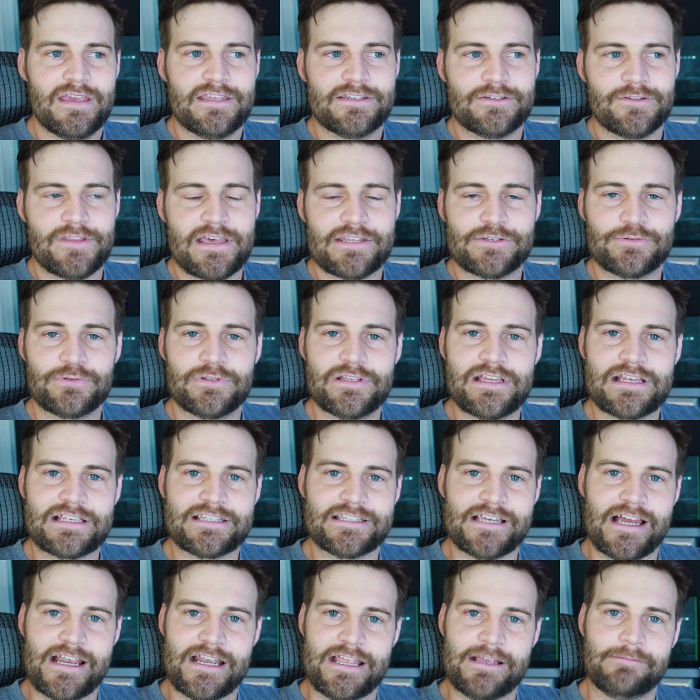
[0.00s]
So that's really
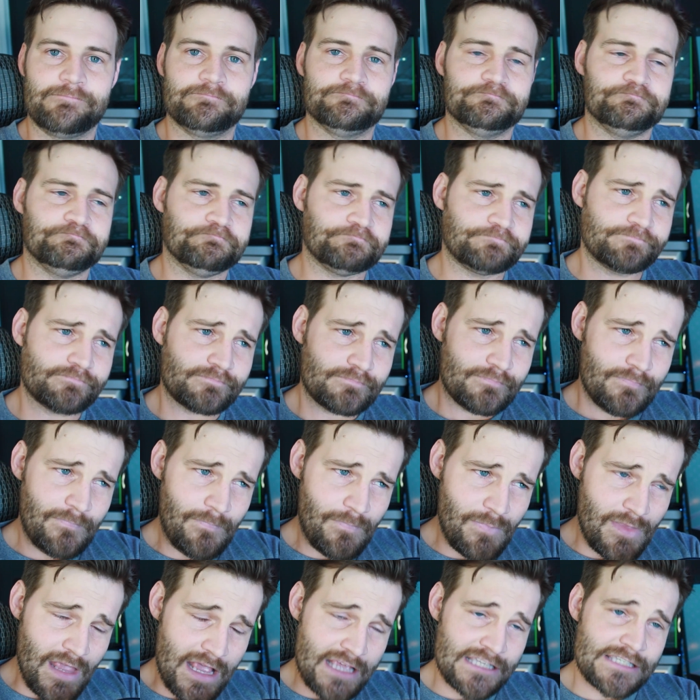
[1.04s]
exciting.
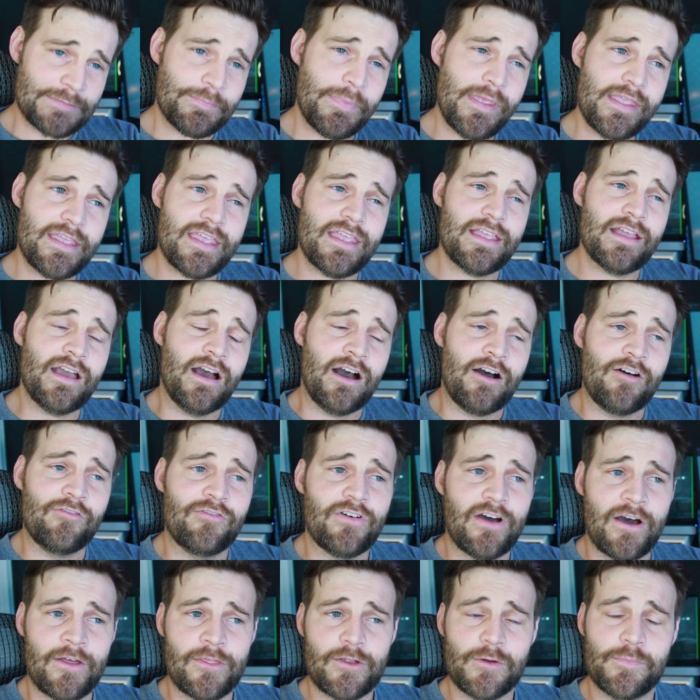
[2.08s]
Speaking of
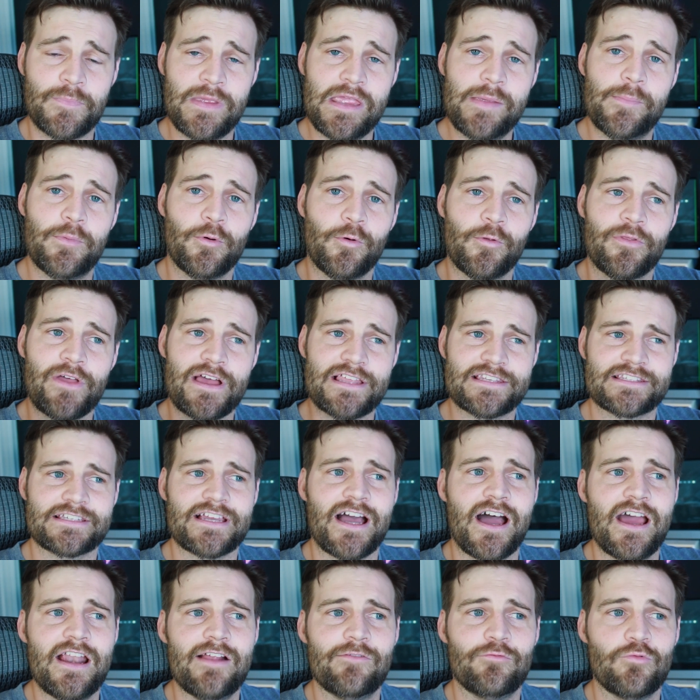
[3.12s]
other people, that's
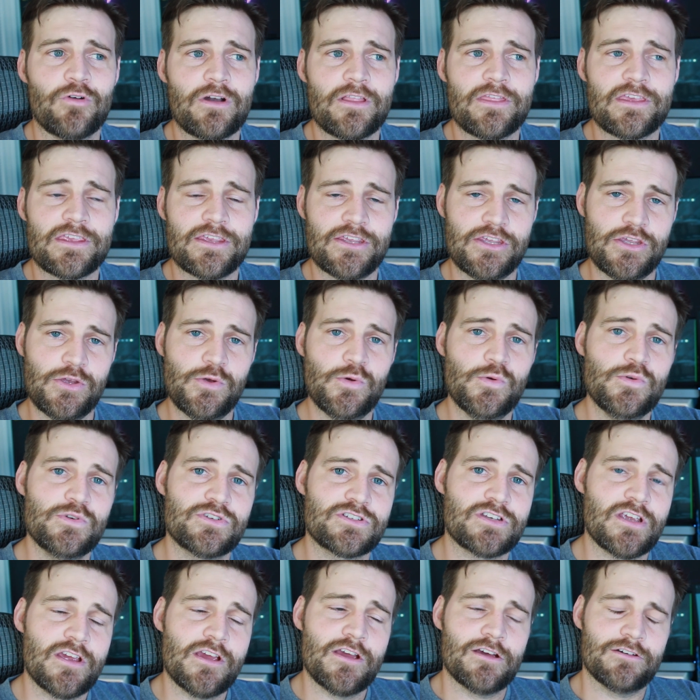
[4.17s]
kind of one of the
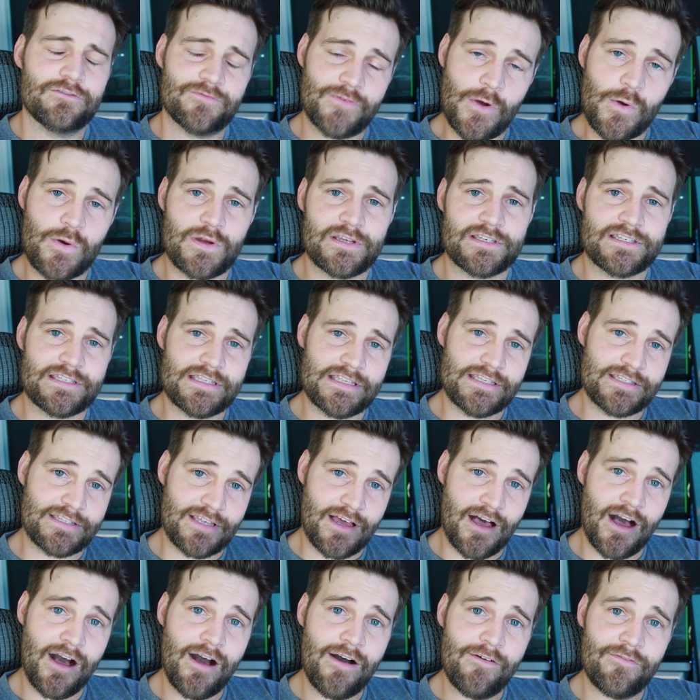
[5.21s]
huge focuses
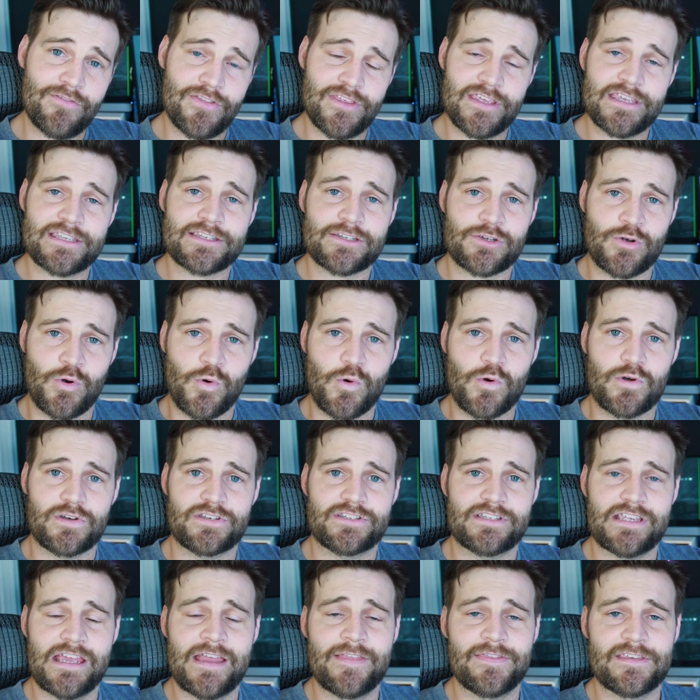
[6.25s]
of this
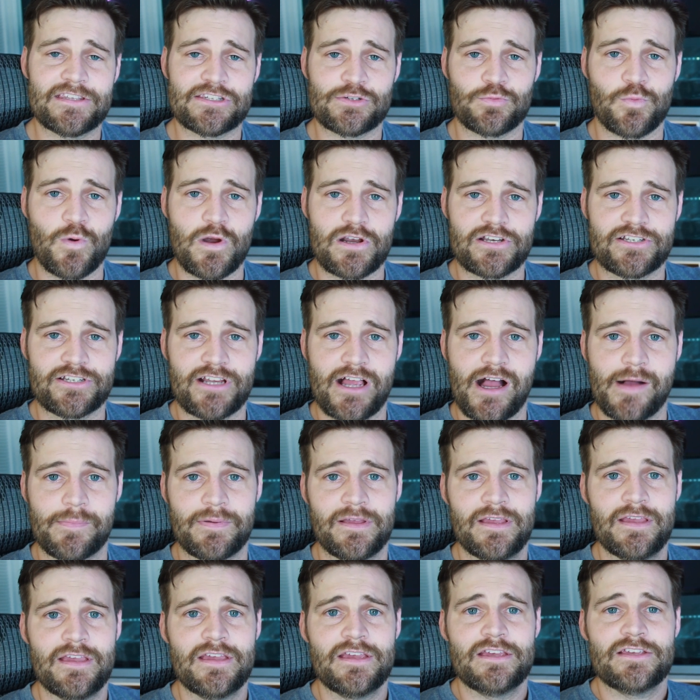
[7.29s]
course and this workshop.
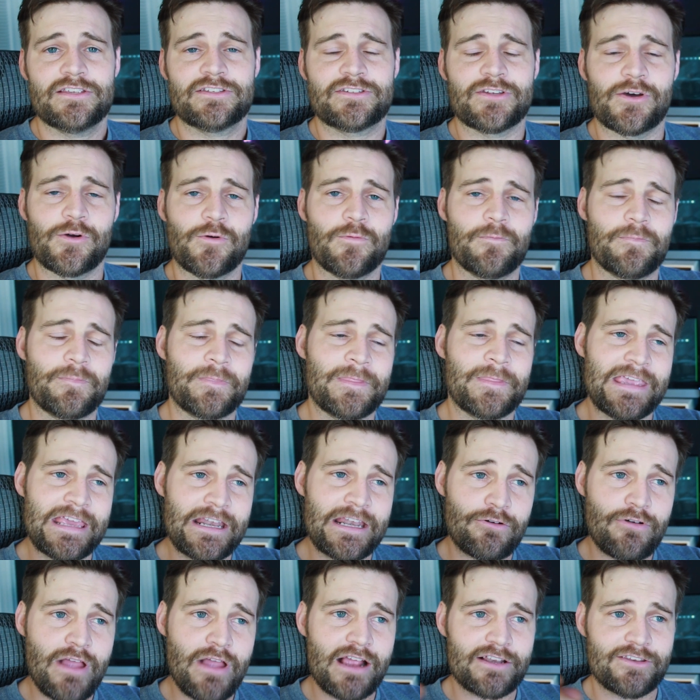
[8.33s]
So the
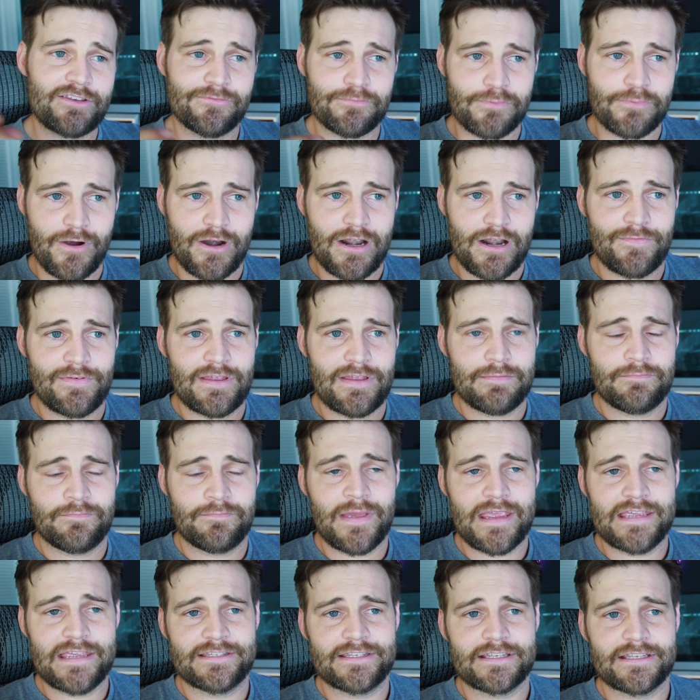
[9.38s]
interactive part of it
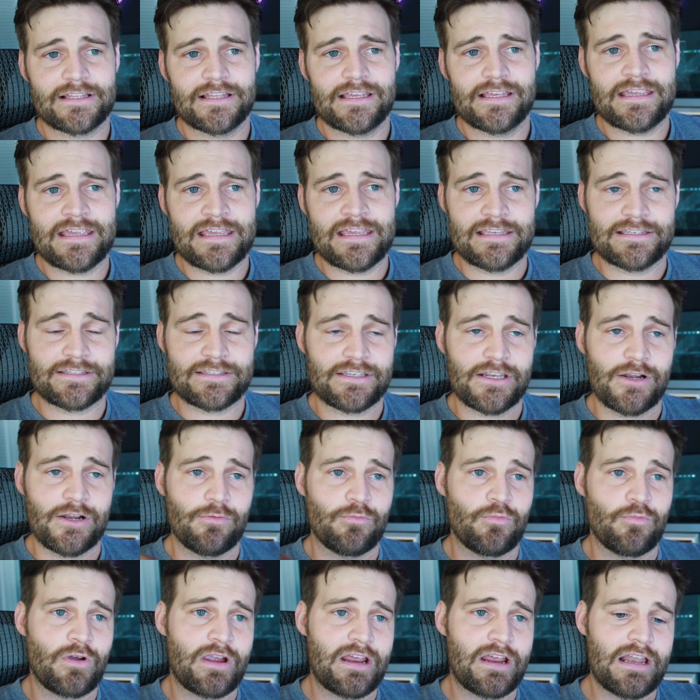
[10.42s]
basically is, you know,
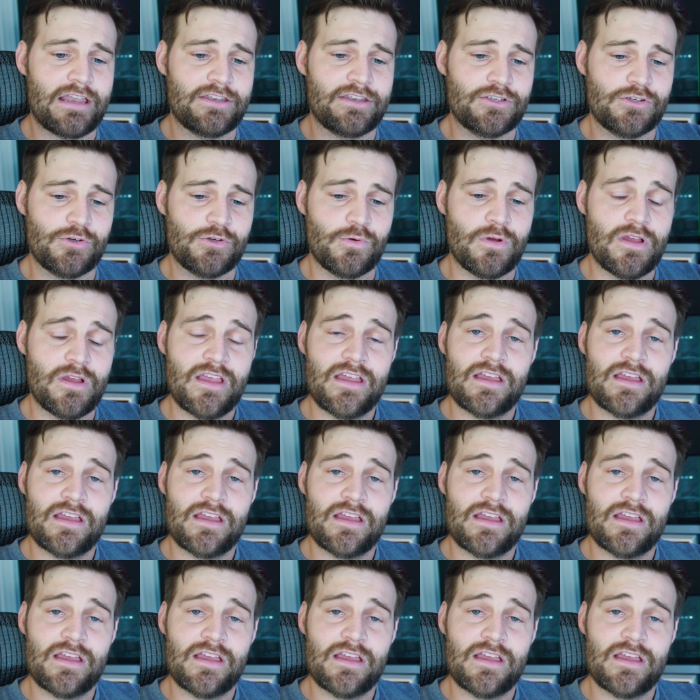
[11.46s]
we're going to do